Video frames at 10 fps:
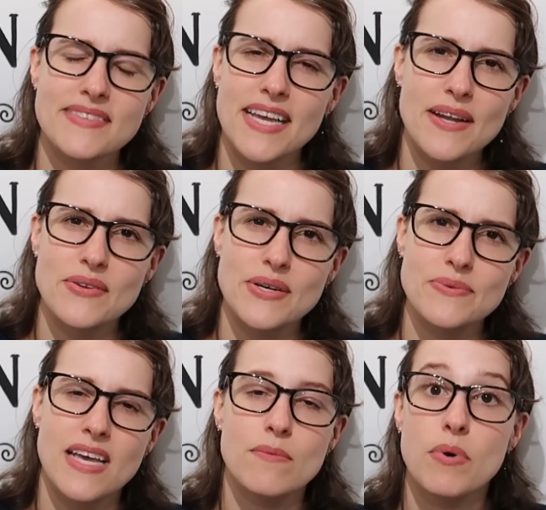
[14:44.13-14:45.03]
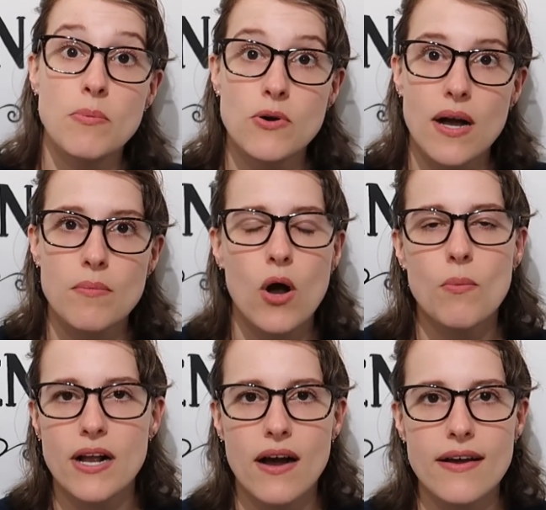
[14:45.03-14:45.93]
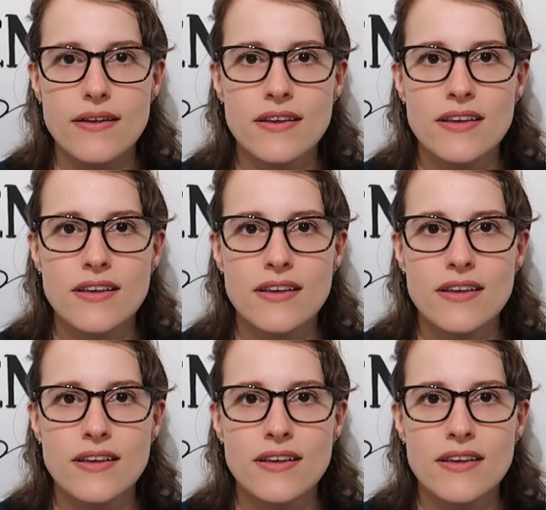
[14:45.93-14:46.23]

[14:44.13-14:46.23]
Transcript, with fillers: I don't know. And bubblegum. Oh my god.